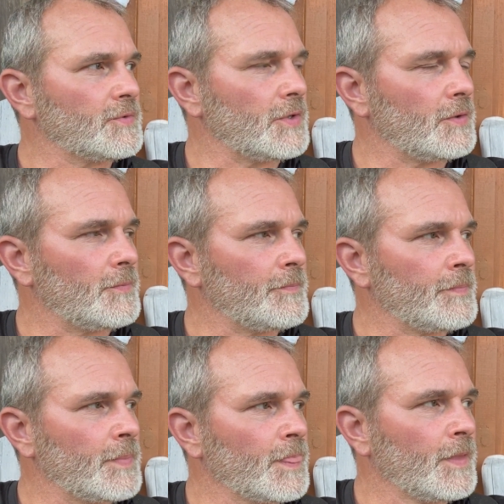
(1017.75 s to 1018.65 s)
So
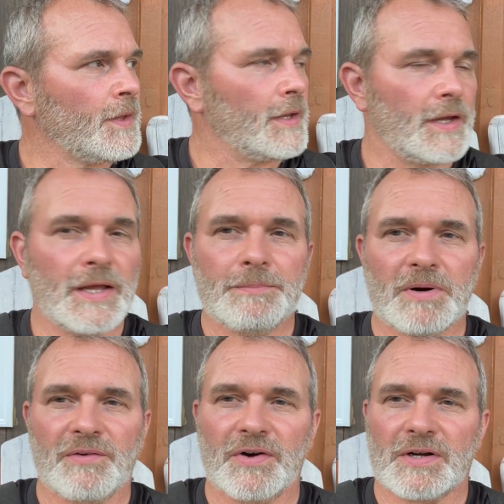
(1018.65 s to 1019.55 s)
it ain't
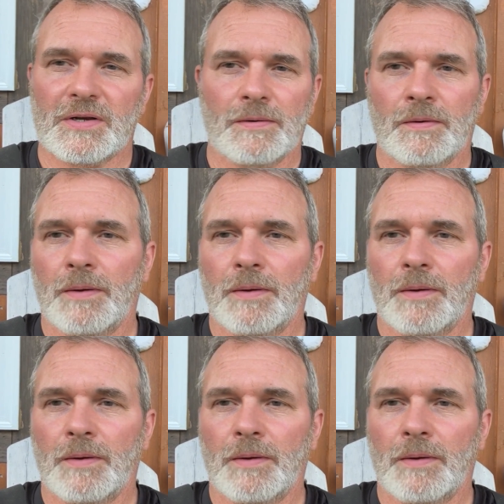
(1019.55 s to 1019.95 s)
perfect. I